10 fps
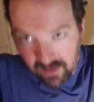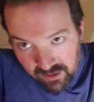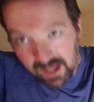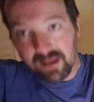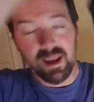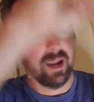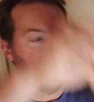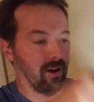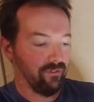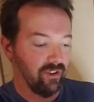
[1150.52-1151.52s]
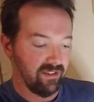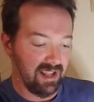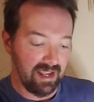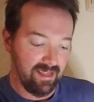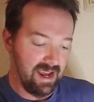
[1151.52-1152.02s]
and take it off just
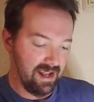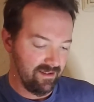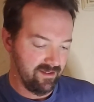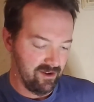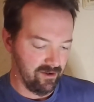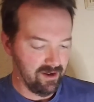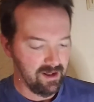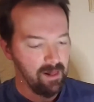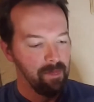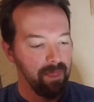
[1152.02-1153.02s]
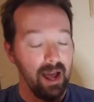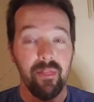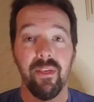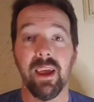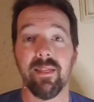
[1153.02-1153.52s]
like that. So I
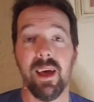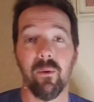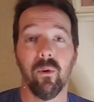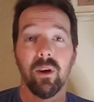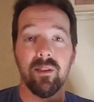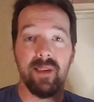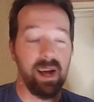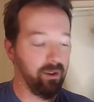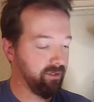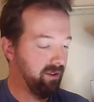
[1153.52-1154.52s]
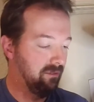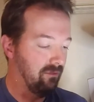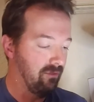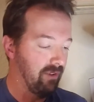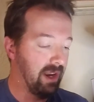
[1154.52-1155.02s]
think that works out
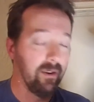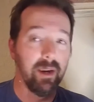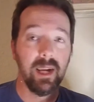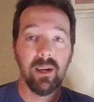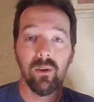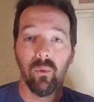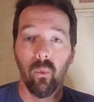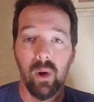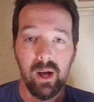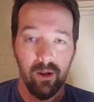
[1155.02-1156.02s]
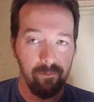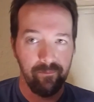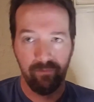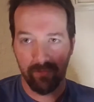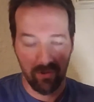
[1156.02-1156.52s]
very well.
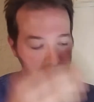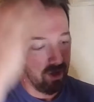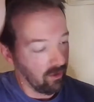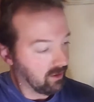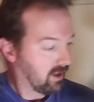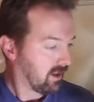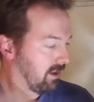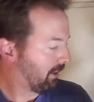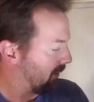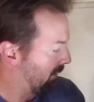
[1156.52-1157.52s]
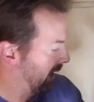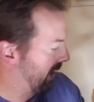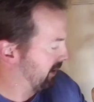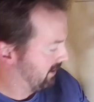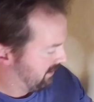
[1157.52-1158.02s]
So let me go
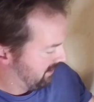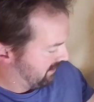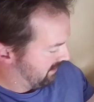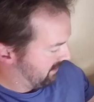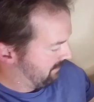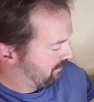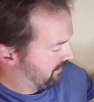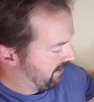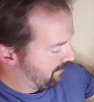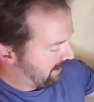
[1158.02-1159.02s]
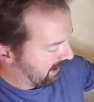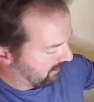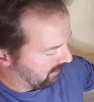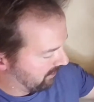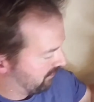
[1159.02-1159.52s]
ahead and put that back
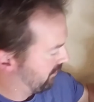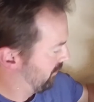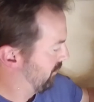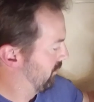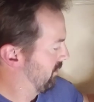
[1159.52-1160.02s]
on to.